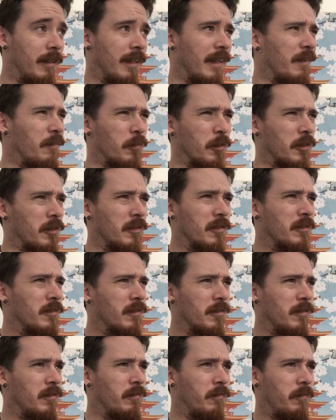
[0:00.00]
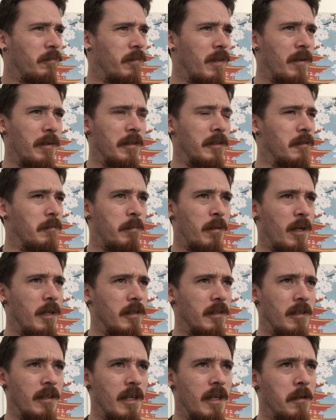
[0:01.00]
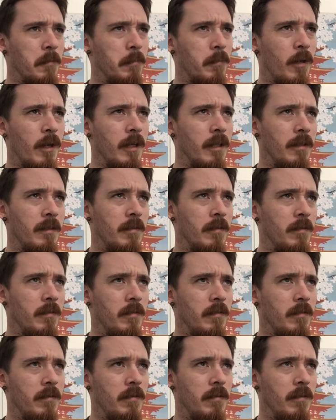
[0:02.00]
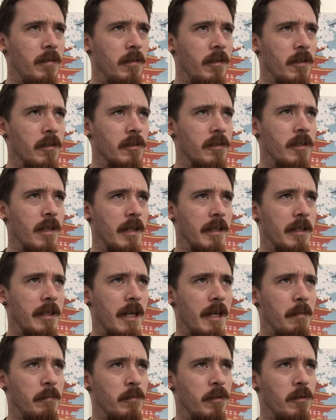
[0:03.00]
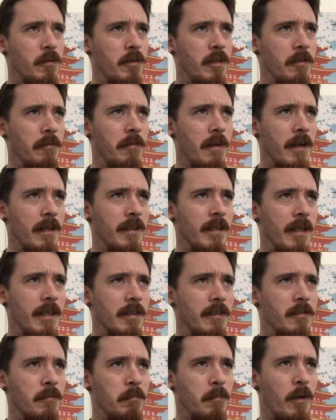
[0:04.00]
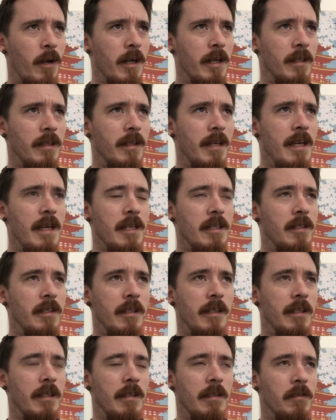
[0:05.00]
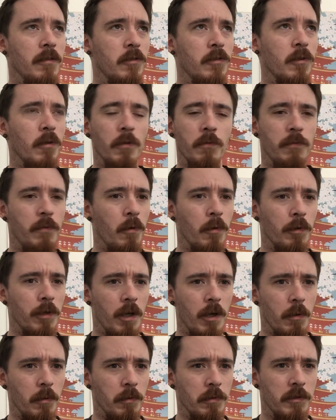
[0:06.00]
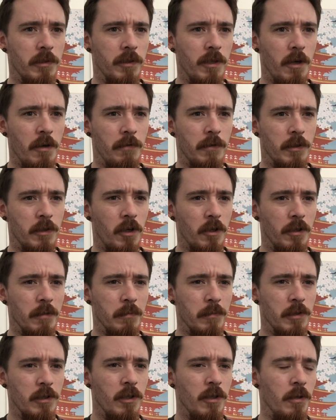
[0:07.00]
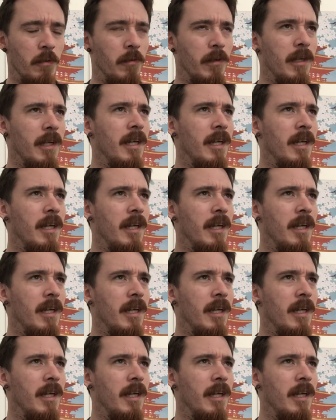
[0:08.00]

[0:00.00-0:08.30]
That was very surprising how Brighton lost that game due to the fact that Brighton easily scored 4 goals over Tottenham's 2.